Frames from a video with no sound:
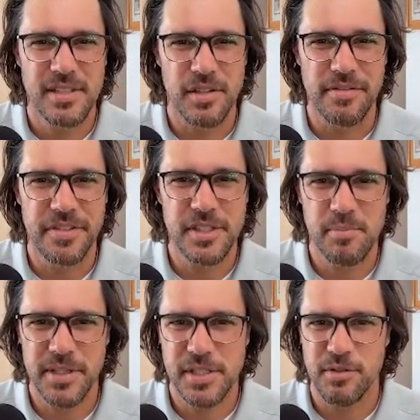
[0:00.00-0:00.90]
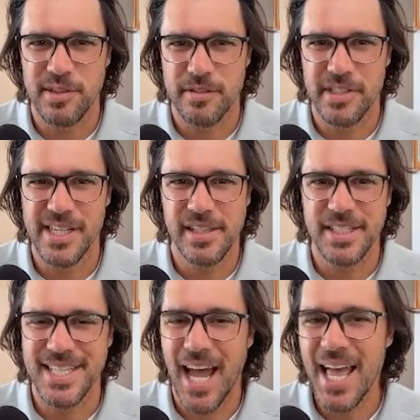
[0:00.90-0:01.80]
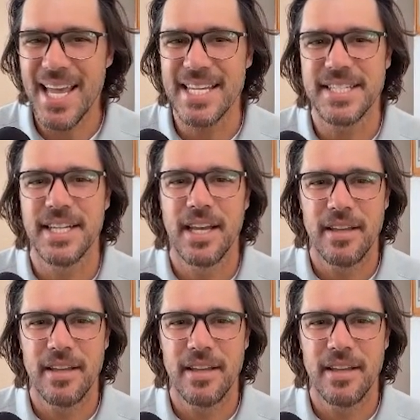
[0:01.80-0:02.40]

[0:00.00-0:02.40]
So if this muscle were really tight,